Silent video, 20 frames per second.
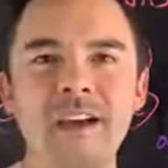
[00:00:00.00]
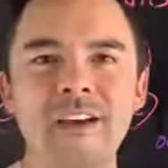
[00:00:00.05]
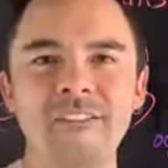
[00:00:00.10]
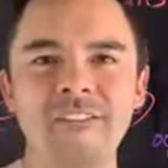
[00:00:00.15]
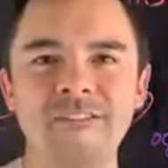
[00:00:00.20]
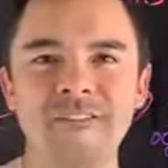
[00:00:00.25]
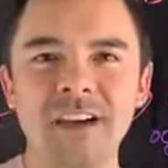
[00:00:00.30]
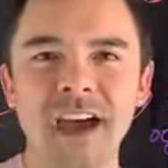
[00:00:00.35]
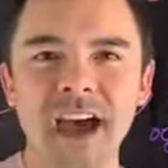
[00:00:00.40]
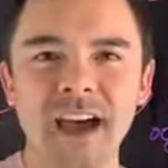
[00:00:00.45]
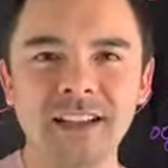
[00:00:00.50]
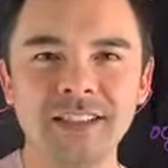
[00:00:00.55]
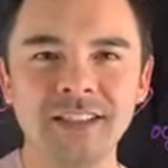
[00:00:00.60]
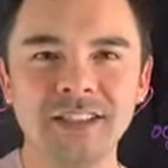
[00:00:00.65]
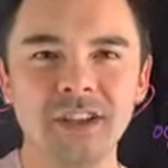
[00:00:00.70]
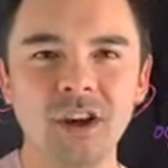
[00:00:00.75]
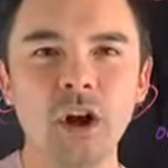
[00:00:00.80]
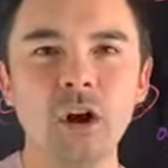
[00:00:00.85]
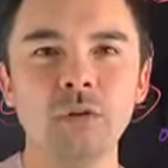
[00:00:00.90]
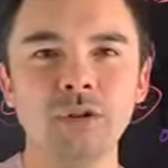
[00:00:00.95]
vast
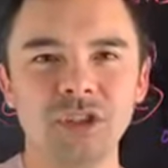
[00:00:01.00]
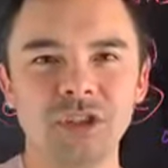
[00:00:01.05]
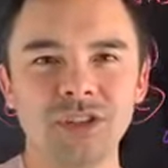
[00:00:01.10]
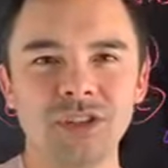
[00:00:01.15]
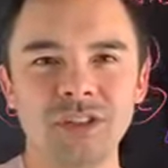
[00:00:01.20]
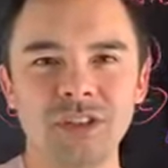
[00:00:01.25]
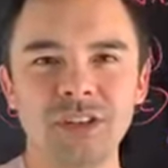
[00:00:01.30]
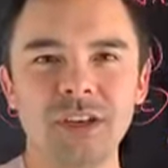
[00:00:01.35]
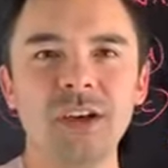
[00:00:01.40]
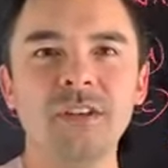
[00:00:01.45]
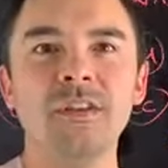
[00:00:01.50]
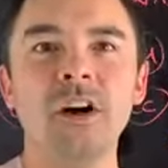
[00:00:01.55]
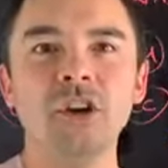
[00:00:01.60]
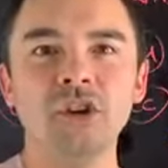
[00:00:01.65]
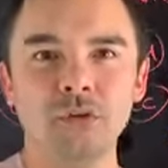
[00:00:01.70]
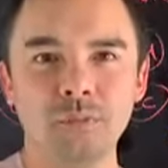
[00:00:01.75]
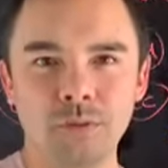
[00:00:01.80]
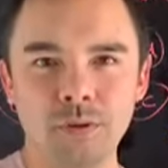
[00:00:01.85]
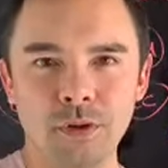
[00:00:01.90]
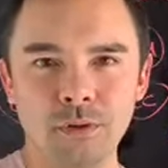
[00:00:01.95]
ocean of
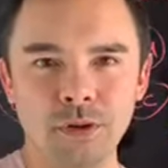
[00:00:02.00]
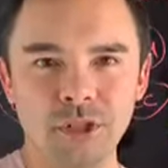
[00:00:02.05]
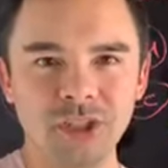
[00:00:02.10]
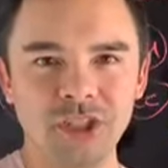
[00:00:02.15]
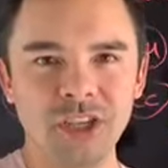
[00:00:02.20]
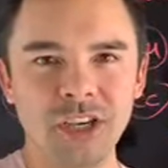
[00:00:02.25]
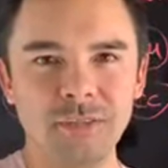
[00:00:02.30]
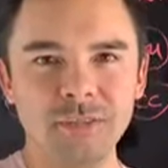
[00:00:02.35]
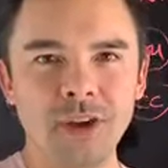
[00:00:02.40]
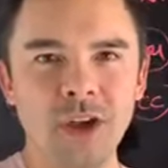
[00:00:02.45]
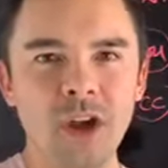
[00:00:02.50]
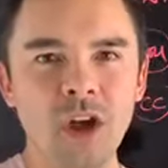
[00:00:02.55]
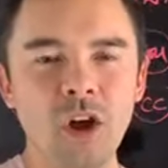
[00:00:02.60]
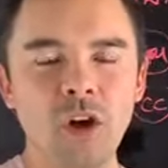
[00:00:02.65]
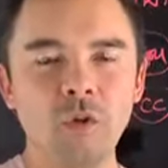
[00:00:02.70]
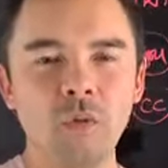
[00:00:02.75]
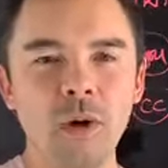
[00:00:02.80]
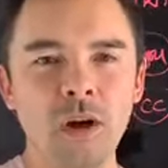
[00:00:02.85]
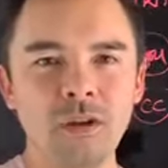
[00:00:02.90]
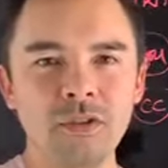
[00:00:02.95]
entrepreneurship
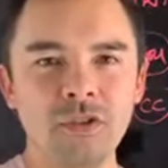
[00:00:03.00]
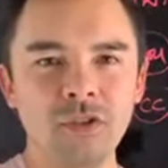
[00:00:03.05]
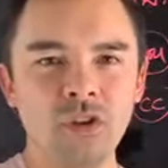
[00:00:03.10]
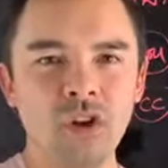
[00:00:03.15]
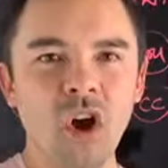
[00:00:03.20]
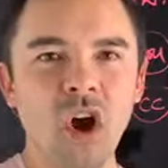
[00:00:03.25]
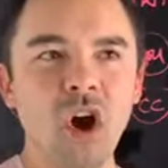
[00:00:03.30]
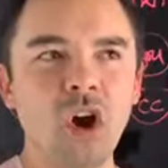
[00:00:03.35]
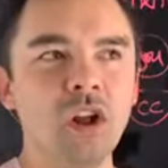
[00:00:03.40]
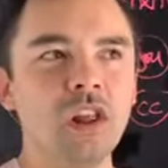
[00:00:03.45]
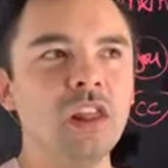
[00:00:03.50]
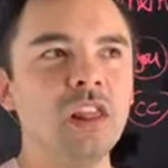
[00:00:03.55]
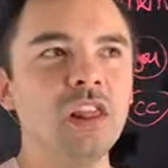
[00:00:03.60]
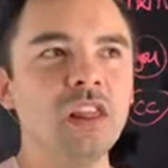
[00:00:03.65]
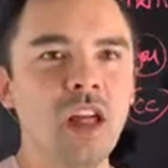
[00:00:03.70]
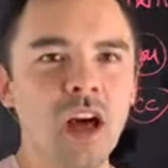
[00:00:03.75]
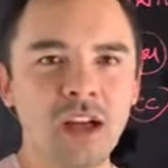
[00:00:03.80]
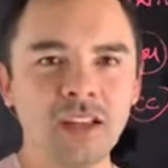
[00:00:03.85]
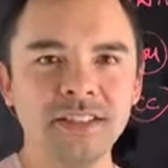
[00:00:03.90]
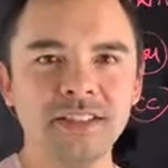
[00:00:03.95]
where there are
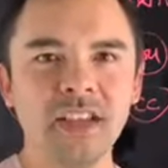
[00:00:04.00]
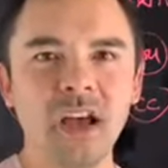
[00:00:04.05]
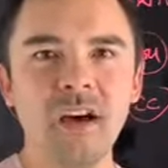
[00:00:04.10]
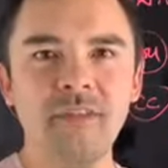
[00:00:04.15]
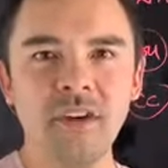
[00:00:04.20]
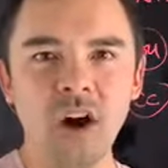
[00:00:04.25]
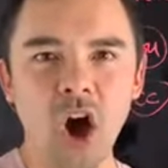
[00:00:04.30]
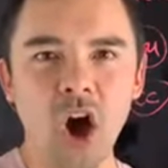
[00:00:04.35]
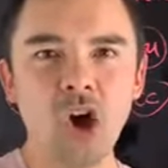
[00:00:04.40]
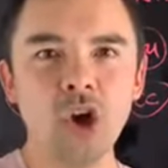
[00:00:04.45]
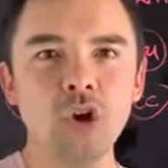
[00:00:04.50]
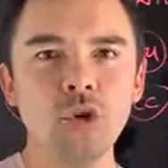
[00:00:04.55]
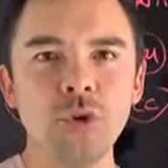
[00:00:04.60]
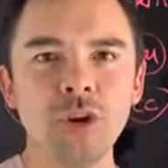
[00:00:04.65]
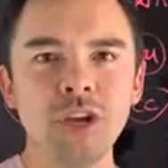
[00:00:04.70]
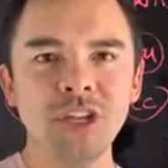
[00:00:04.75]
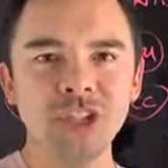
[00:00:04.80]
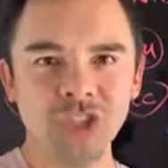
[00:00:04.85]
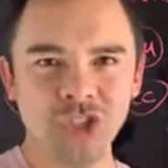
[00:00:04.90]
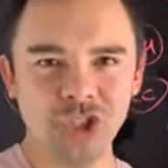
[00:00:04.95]
lots of
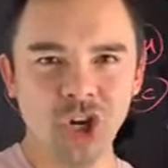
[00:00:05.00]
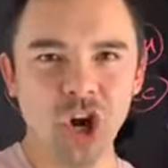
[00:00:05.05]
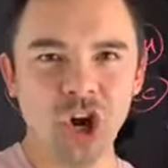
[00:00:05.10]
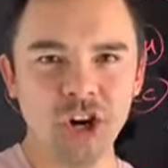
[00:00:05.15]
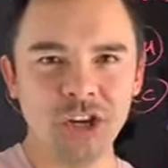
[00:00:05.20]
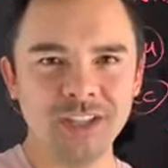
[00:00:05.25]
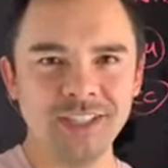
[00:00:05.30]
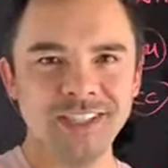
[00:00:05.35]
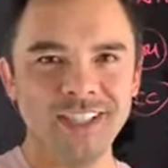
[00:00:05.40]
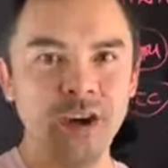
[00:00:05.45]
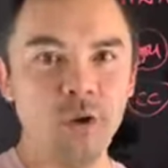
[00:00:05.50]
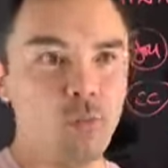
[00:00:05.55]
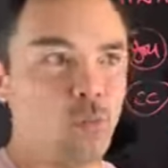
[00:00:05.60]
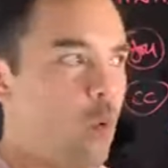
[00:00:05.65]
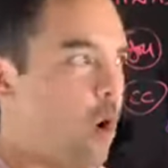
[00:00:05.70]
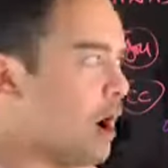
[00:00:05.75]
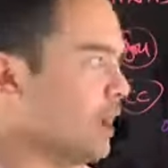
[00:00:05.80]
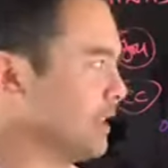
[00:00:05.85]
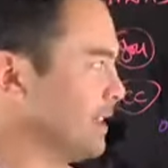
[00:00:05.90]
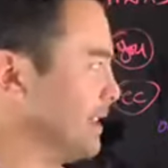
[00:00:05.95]
hungry sharks that
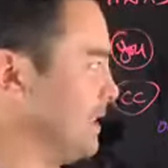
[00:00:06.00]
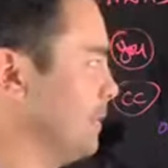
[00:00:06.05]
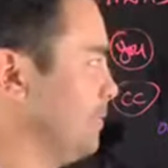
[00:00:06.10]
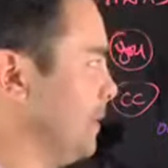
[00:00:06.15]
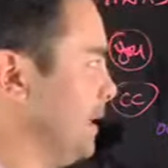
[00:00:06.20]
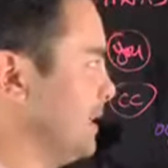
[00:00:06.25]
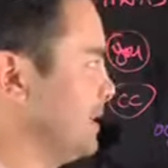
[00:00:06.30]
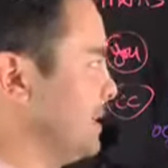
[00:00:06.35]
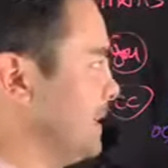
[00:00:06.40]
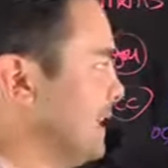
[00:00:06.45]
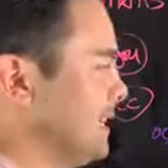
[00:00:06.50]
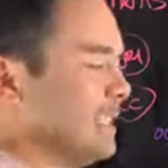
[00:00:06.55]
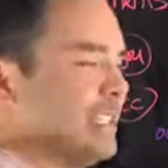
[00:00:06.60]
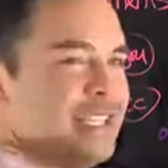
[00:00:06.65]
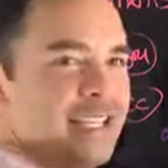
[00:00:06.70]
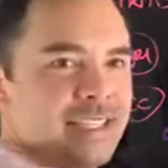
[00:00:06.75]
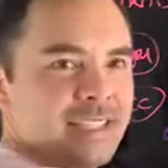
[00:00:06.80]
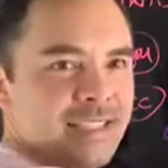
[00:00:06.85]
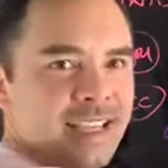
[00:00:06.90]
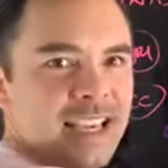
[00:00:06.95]
want to be
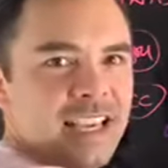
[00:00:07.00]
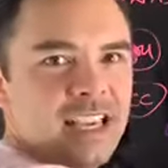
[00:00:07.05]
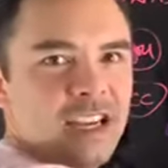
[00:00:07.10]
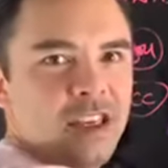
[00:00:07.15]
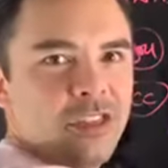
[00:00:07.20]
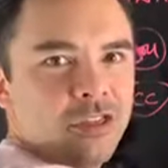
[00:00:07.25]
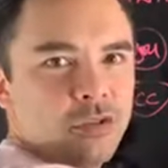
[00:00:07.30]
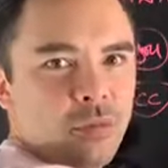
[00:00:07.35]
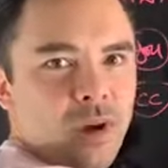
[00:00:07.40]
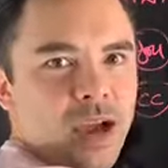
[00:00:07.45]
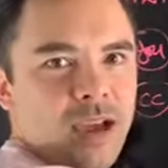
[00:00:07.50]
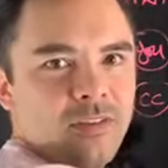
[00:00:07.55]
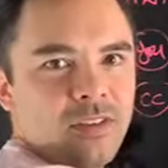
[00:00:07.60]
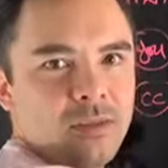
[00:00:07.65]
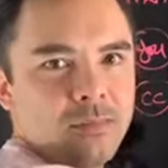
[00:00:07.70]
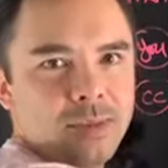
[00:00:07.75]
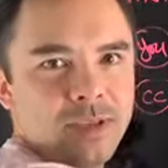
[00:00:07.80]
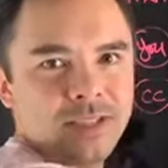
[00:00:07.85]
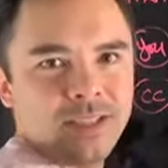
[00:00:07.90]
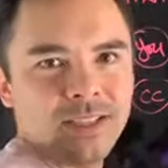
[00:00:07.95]
CCs in a thriving
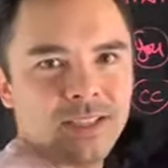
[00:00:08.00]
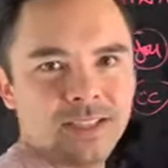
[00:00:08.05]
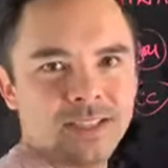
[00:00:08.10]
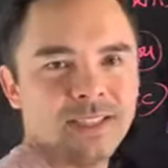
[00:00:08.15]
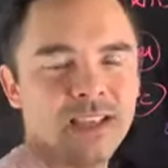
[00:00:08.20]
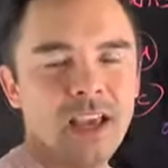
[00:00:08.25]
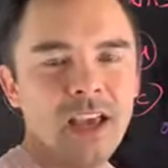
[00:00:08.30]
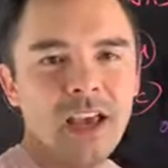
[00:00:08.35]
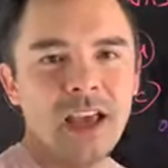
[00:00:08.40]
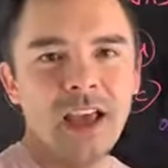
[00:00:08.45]
business.